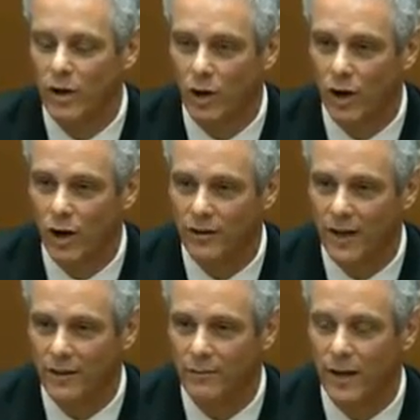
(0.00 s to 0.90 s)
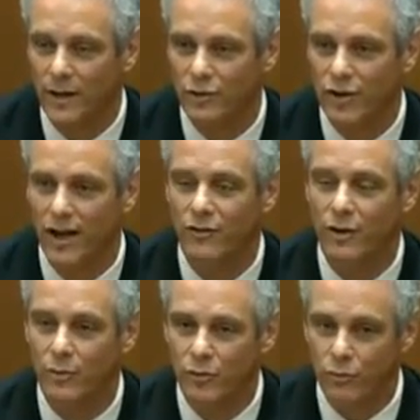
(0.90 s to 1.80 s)
What caused the death of Michael
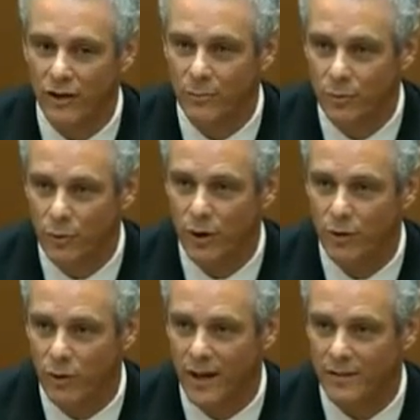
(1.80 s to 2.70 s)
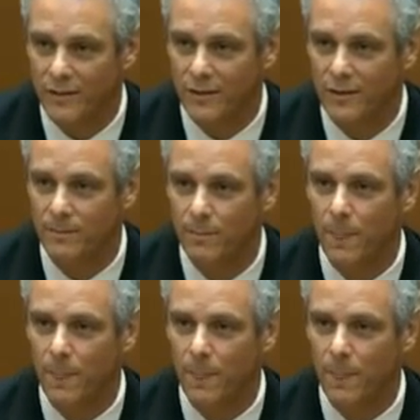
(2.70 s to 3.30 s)
Jackson? It was a respiratory arrest.